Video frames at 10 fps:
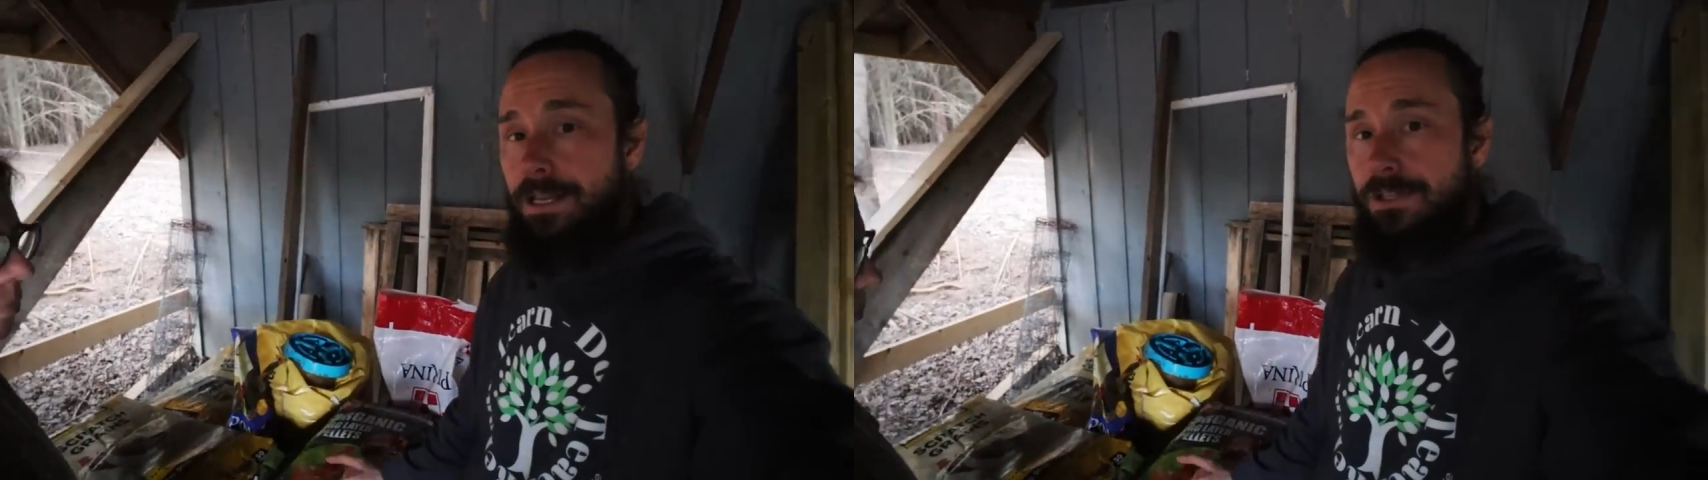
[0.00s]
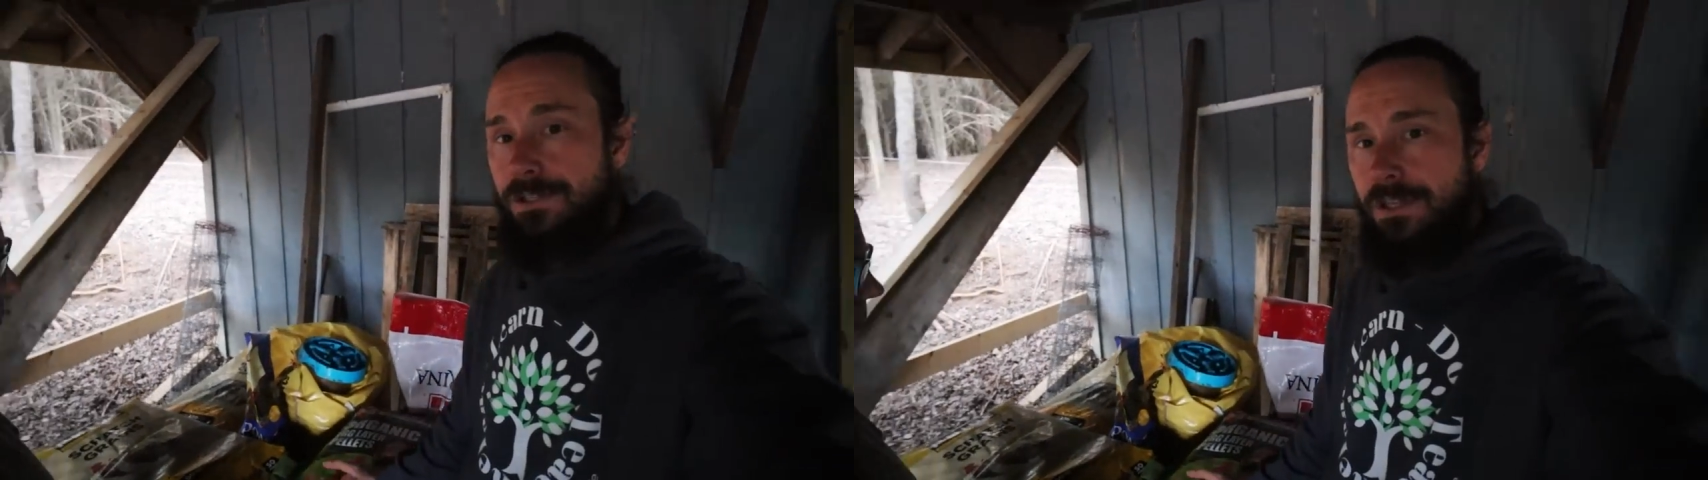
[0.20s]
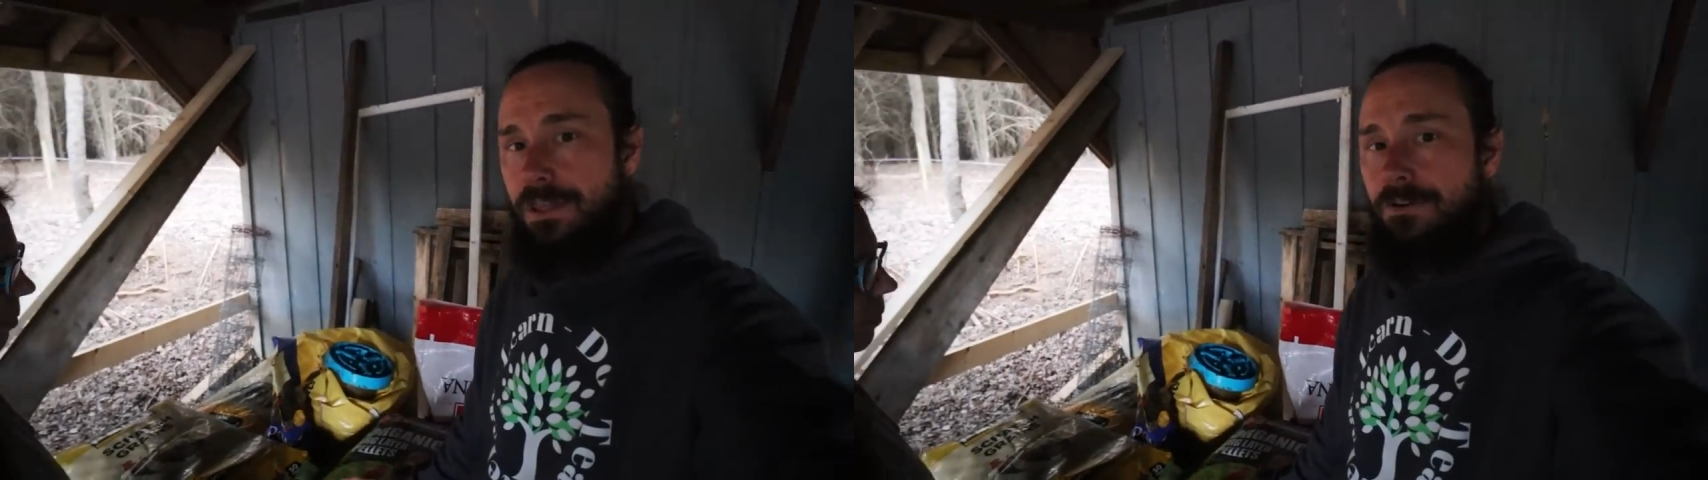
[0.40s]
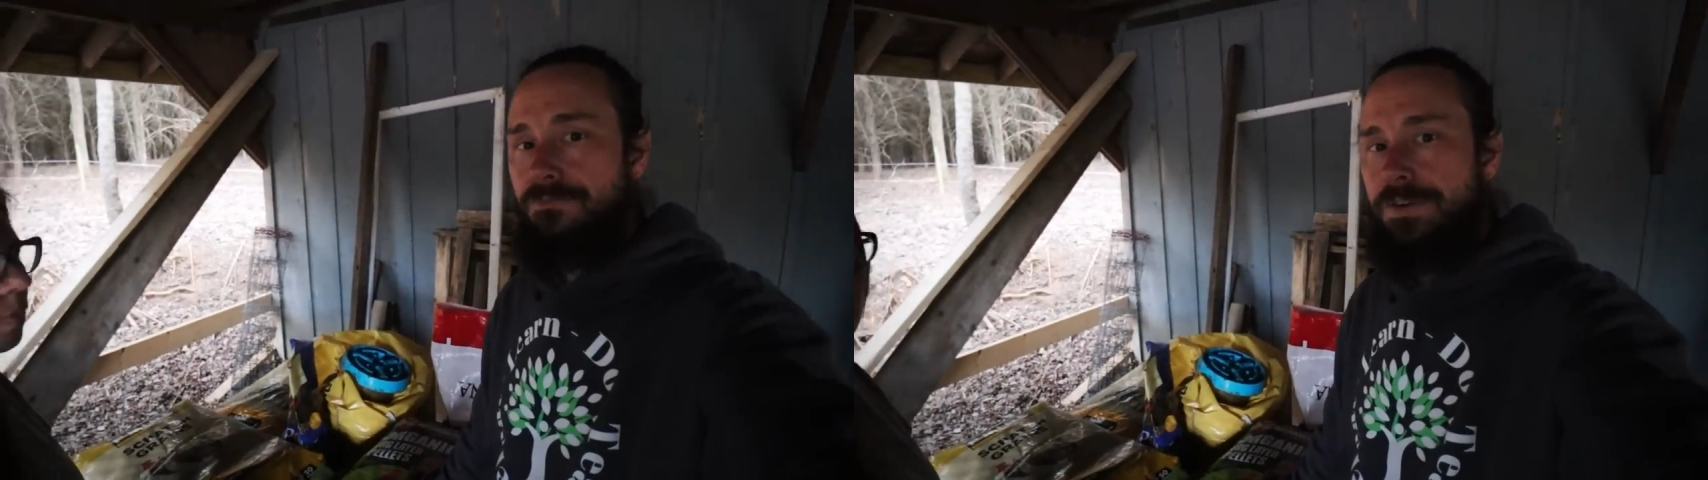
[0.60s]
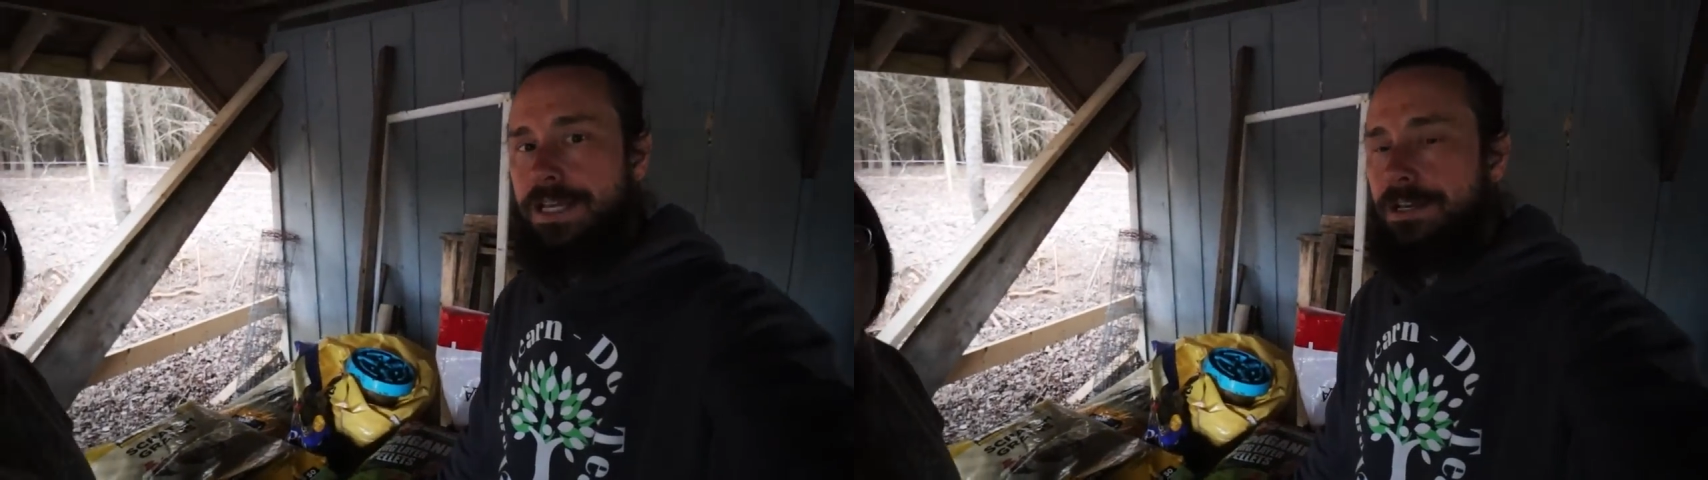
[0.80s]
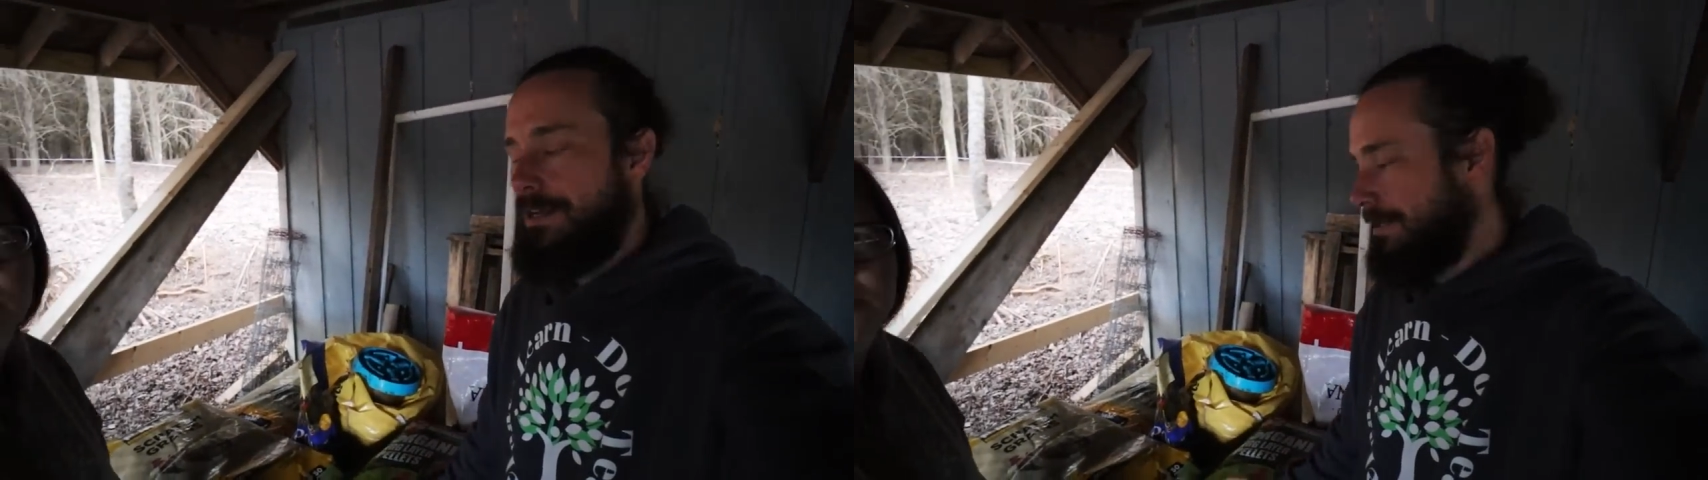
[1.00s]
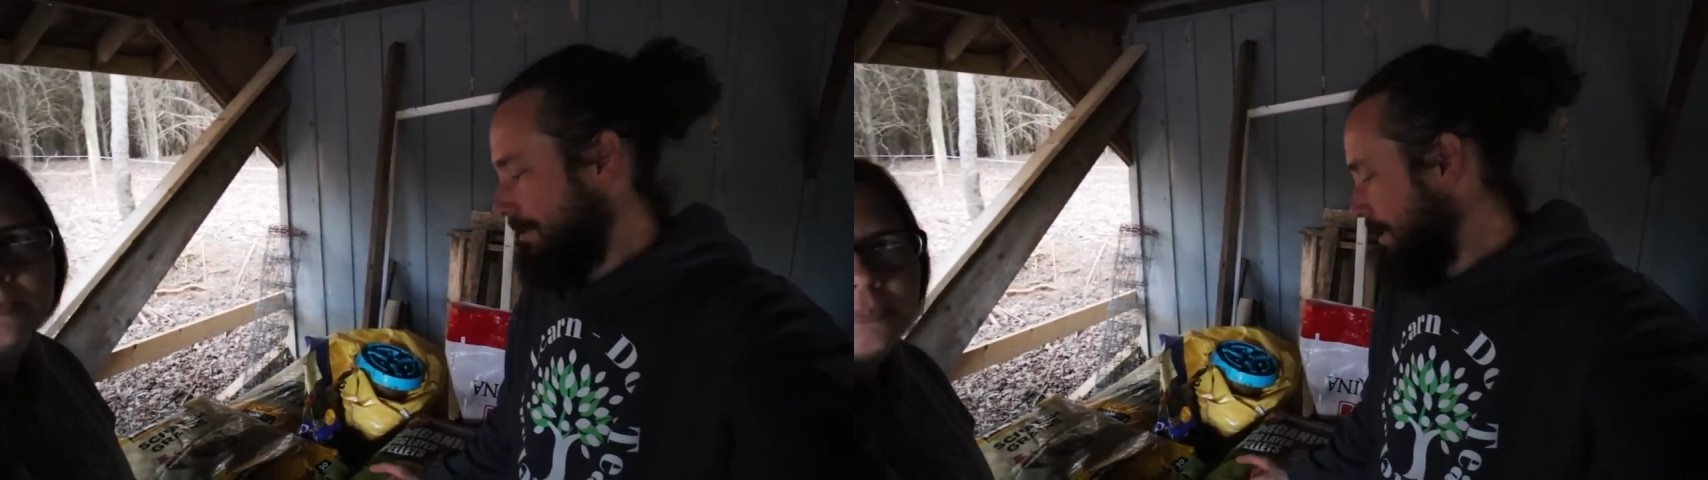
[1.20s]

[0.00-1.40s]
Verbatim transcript: is the feed